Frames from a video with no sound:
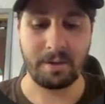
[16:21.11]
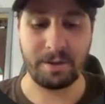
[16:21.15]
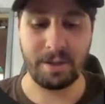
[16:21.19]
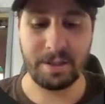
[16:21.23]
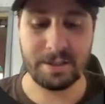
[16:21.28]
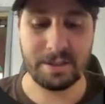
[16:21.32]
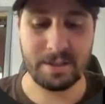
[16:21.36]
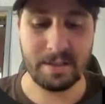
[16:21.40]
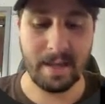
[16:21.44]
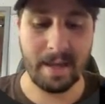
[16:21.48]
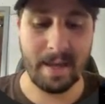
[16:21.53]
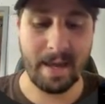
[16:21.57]

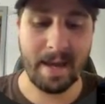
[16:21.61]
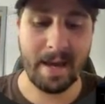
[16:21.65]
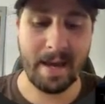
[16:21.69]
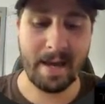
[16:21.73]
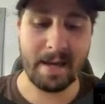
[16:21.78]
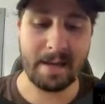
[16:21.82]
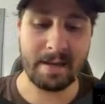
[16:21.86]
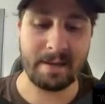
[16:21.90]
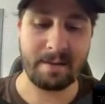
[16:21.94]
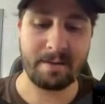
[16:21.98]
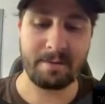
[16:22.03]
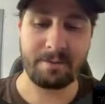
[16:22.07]
Let's
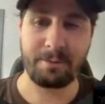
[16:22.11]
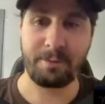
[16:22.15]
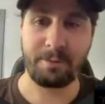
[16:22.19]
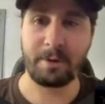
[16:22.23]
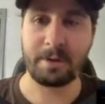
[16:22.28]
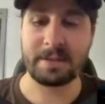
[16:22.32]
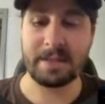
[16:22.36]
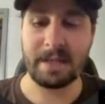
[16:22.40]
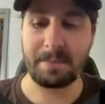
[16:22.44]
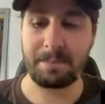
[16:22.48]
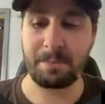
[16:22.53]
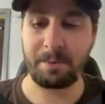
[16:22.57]
add,
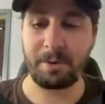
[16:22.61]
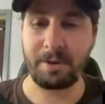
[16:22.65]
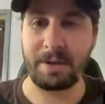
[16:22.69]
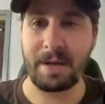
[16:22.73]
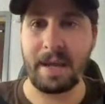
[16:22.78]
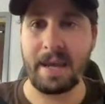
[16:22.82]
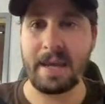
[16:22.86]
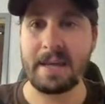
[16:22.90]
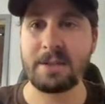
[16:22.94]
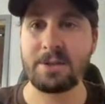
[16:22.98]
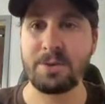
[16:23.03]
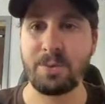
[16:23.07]
for example,
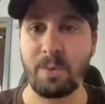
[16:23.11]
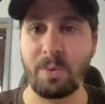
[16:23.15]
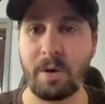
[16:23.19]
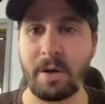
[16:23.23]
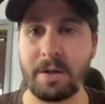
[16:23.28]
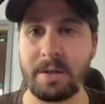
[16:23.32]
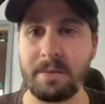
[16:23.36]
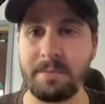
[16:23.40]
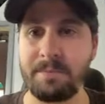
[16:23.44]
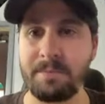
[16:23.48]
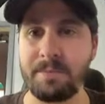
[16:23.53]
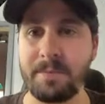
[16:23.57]
an
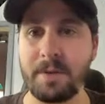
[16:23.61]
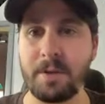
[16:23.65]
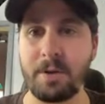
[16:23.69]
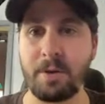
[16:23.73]
H1,